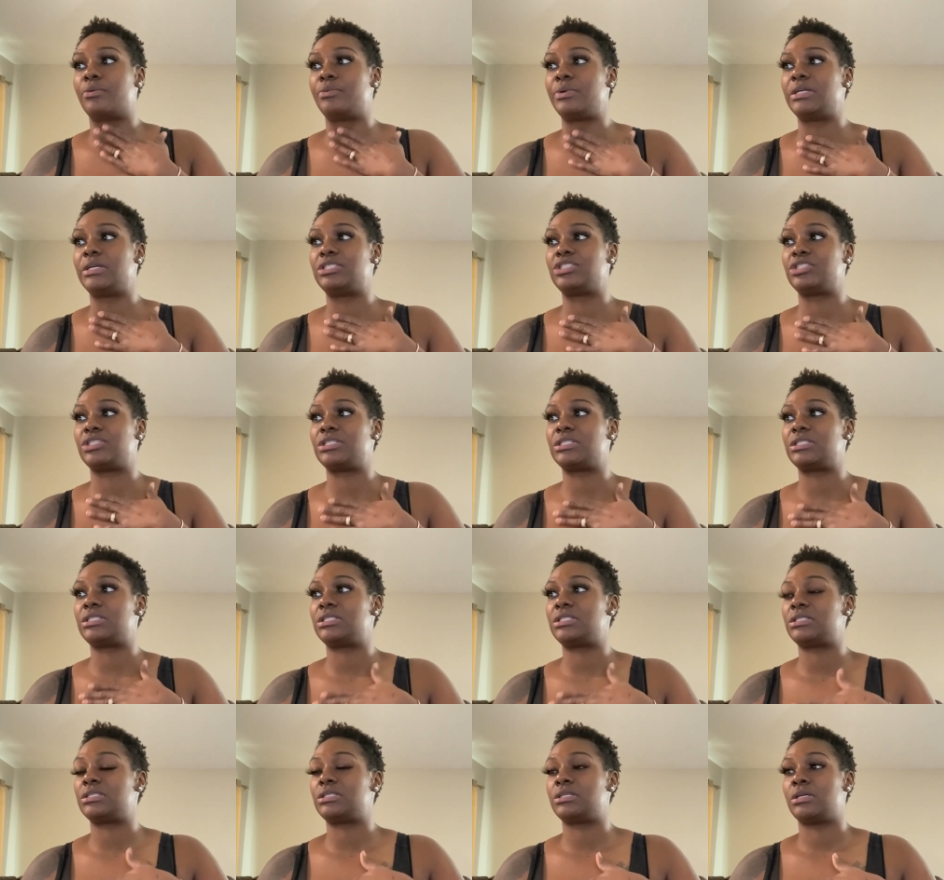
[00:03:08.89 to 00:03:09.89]
we
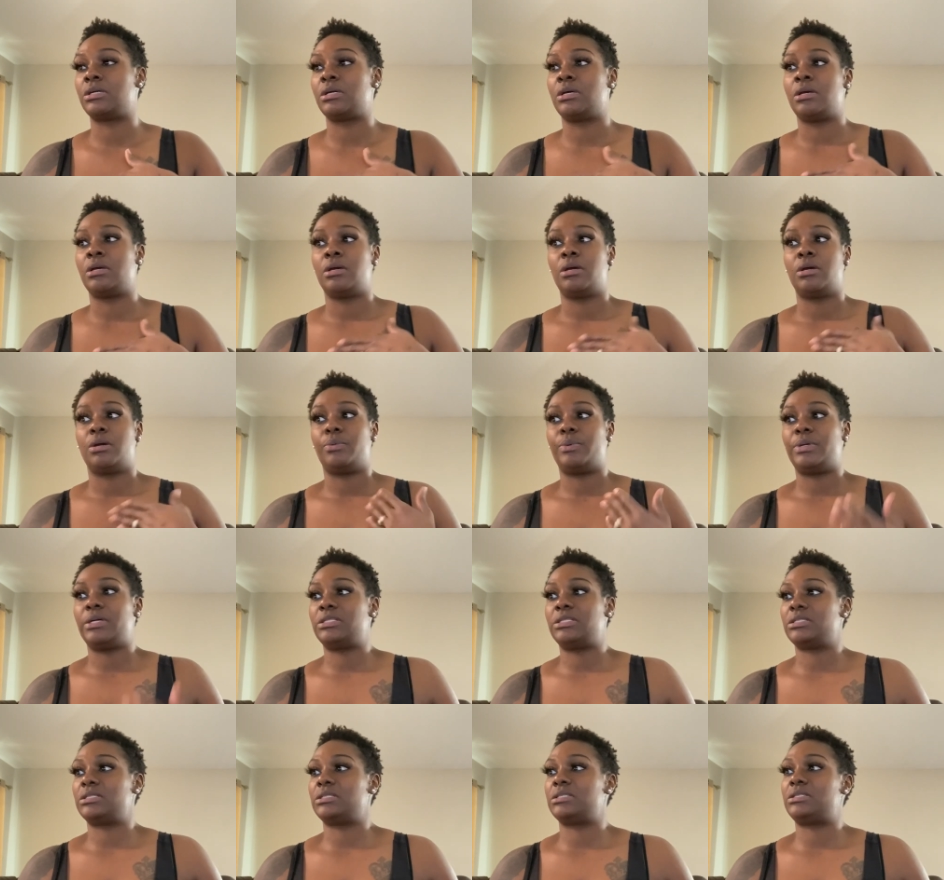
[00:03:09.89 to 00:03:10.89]
just
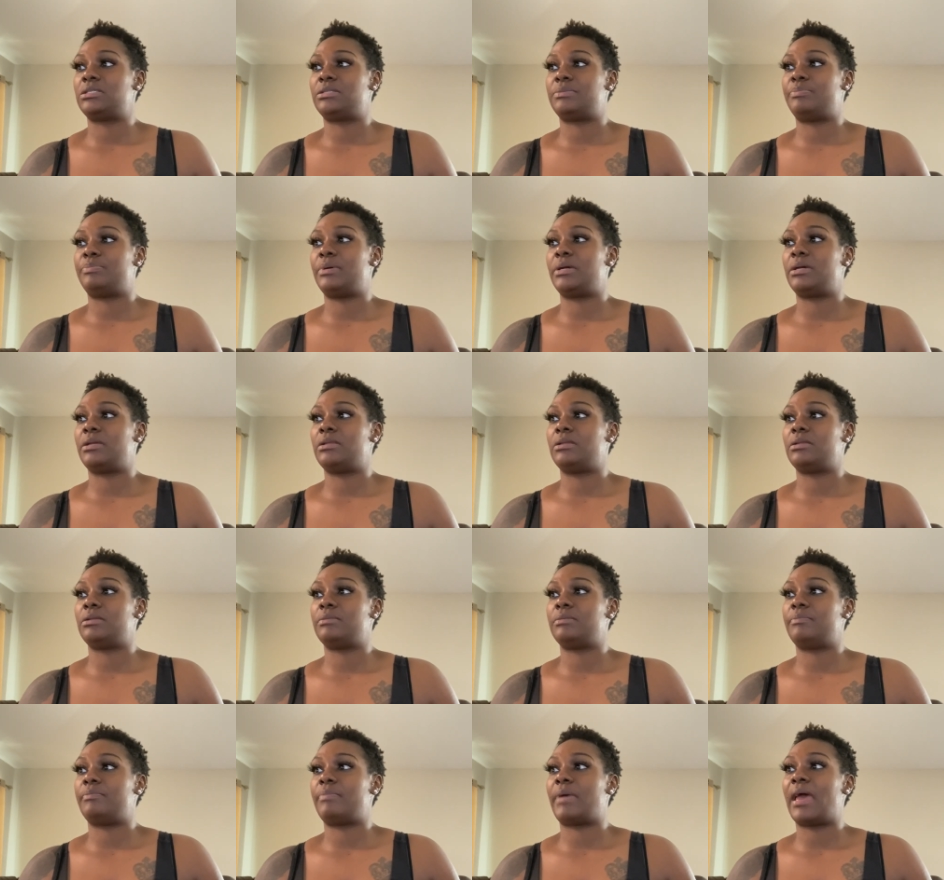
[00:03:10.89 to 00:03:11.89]

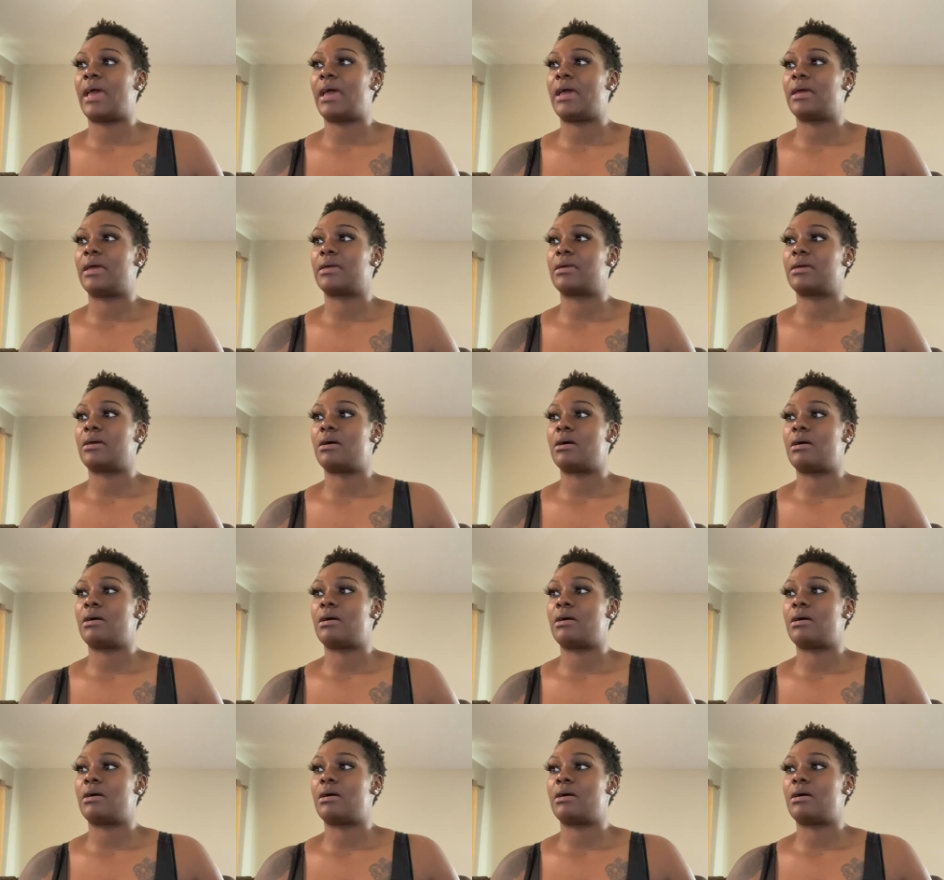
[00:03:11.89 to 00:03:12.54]
been back.